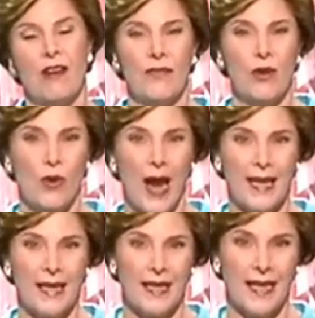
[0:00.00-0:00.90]
or if we
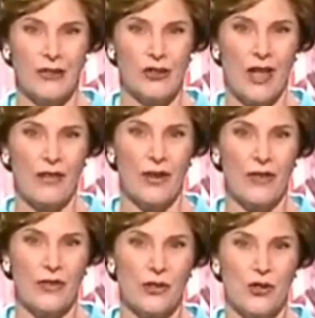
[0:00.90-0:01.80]
ran into each other
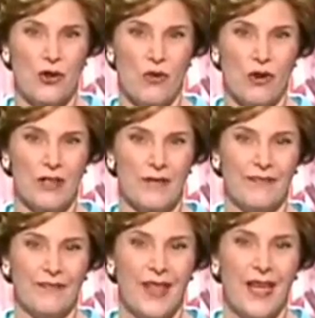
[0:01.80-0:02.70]
at the store.
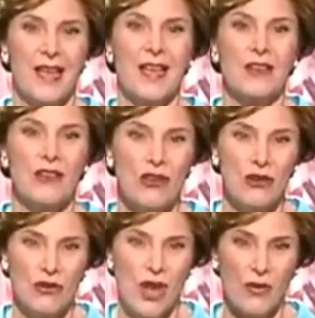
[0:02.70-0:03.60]

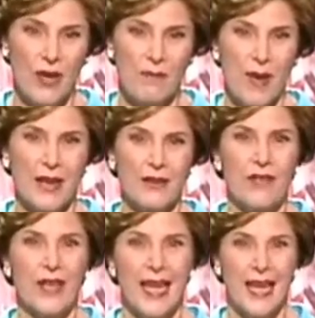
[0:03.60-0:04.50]
You know him better
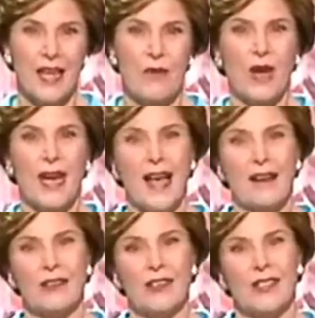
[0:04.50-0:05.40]
than anyone
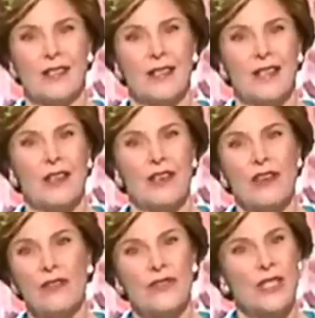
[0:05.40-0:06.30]
else.
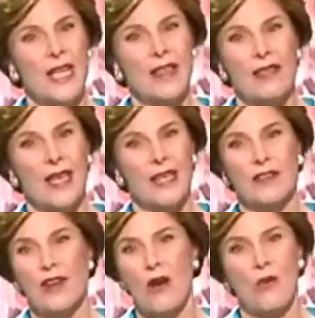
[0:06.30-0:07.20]
You've seen
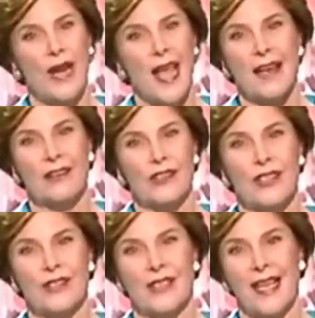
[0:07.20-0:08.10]
things no one else
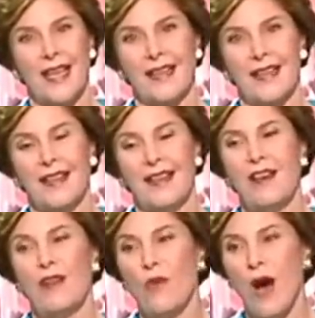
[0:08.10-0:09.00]
has seen.
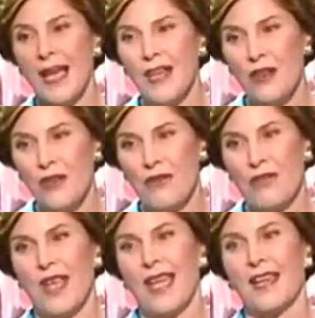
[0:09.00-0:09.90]
Why do you
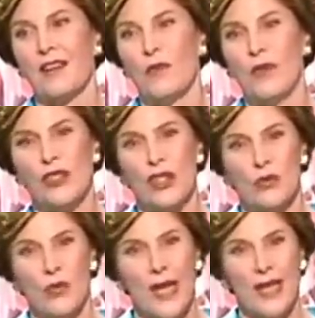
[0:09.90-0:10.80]
think we should
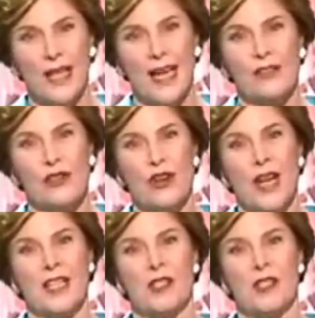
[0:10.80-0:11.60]
re-elect your